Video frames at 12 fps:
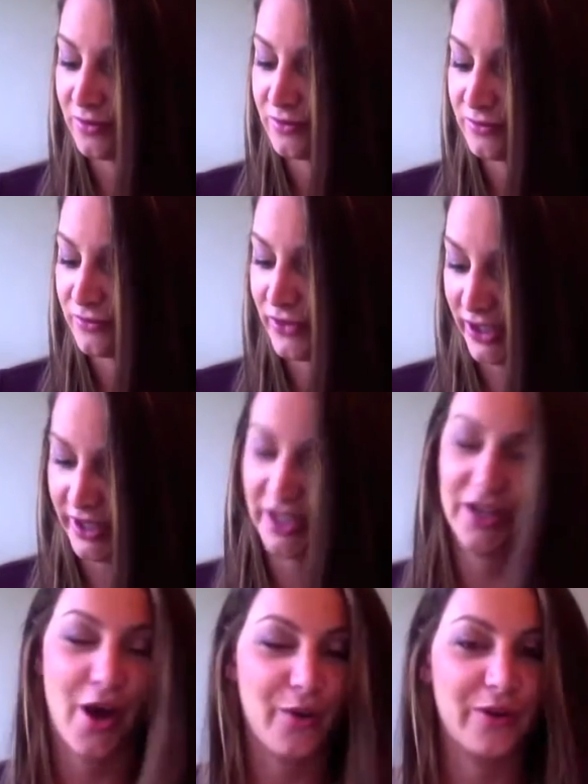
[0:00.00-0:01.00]
I don't
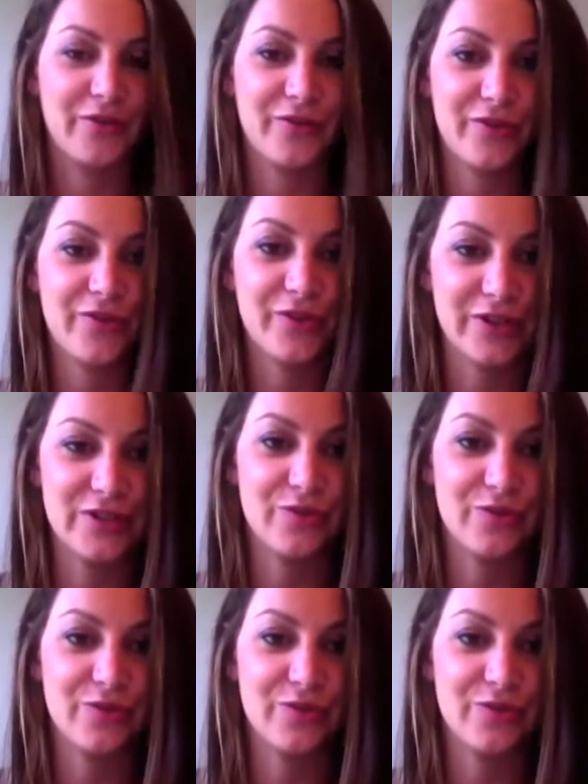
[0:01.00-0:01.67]
really know if